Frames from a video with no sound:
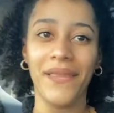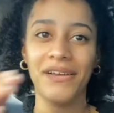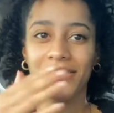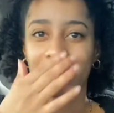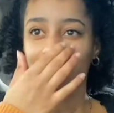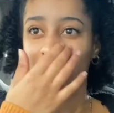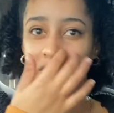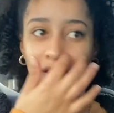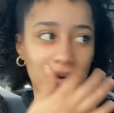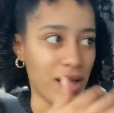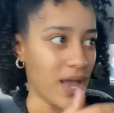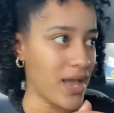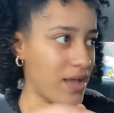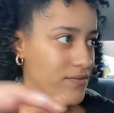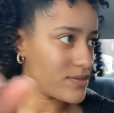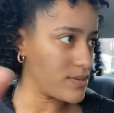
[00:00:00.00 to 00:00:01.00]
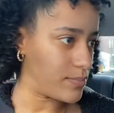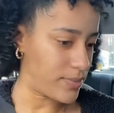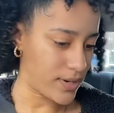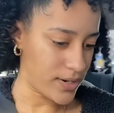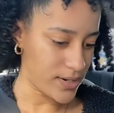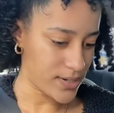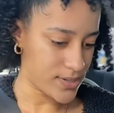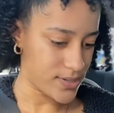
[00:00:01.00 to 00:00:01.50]
So I have to
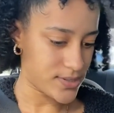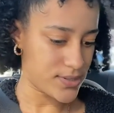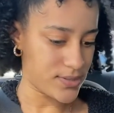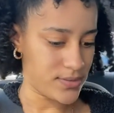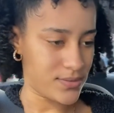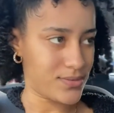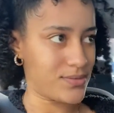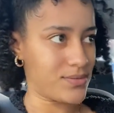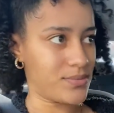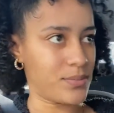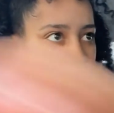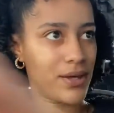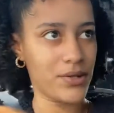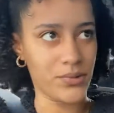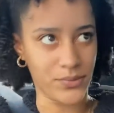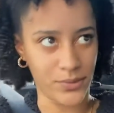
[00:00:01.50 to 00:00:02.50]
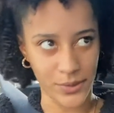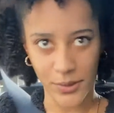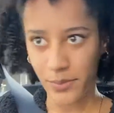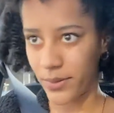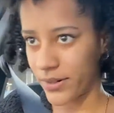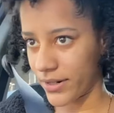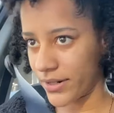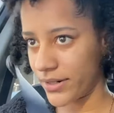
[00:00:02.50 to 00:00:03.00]
park, but I don't wanna
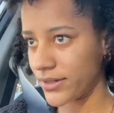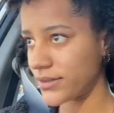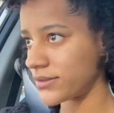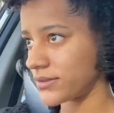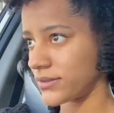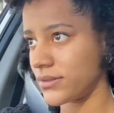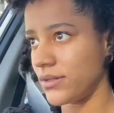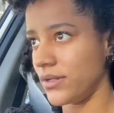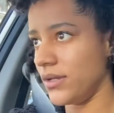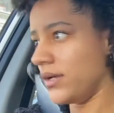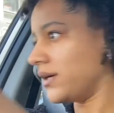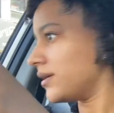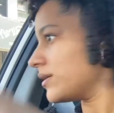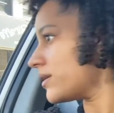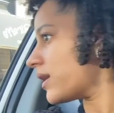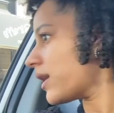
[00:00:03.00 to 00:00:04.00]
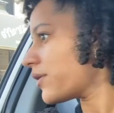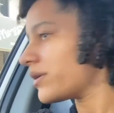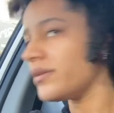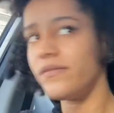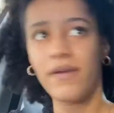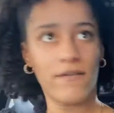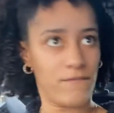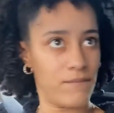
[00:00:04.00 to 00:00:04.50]
park. Ugh, I don't
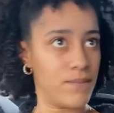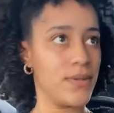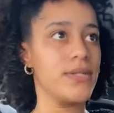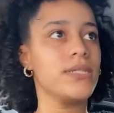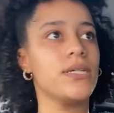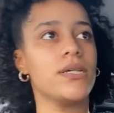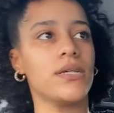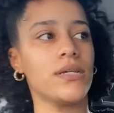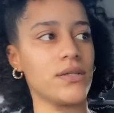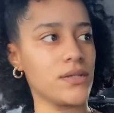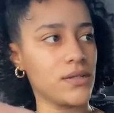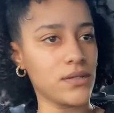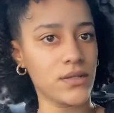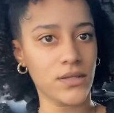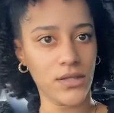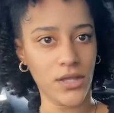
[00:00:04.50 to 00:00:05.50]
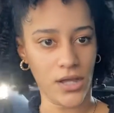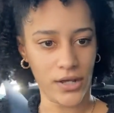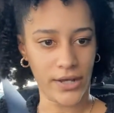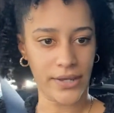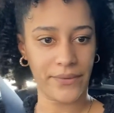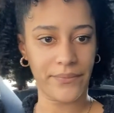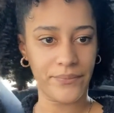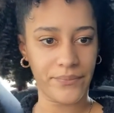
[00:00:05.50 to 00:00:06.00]
even have money.
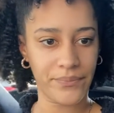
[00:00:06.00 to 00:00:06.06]
Okay.